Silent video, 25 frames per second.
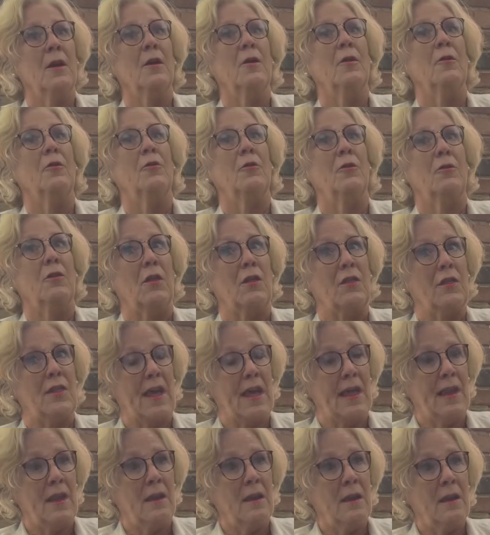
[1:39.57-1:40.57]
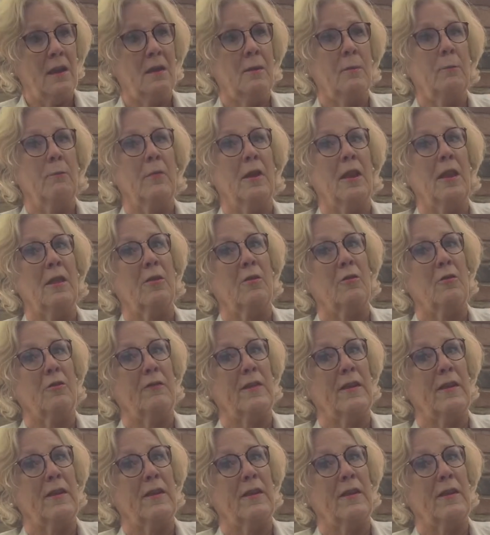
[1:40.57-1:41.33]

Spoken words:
to the then Minister of